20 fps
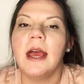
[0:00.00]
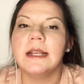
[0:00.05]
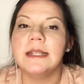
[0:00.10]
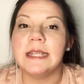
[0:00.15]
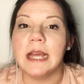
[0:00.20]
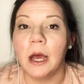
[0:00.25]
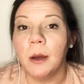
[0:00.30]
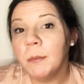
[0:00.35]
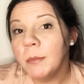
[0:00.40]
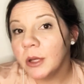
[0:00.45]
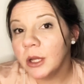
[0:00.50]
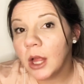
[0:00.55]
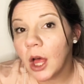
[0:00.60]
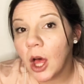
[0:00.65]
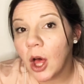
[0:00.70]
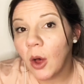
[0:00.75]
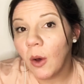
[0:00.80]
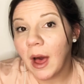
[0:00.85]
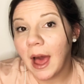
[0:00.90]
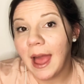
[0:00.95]
down
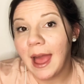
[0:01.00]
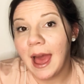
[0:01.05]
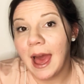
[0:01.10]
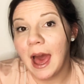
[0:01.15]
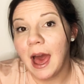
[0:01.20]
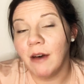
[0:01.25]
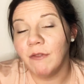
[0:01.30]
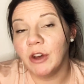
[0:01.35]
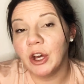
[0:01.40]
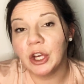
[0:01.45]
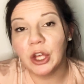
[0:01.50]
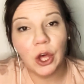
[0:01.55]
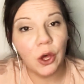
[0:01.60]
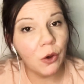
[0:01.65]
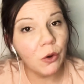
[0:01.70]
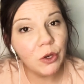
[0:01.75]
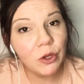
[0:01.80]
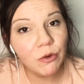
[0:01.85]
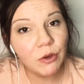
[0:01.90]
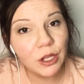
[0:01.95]
below, I have a
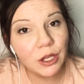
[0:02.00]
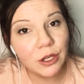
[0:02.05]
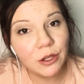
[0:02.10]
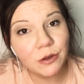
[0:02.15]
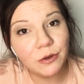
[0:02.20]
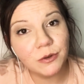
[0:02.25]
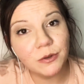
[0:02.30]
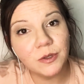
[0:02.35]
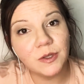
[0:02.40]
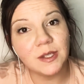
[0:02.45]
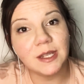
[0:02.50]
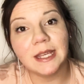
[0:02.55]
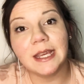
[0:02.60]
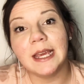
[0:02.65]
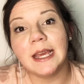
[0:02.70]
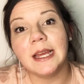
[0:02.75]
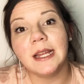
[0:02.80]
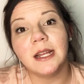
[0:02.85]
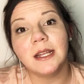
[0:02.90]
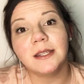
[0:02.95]
code you can use to
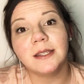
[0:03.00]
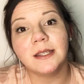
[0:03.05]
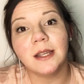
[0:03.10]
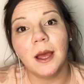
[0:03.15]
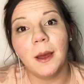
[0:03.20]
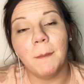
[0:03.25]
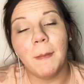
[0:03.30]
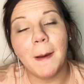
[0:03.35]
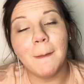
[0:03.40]
get some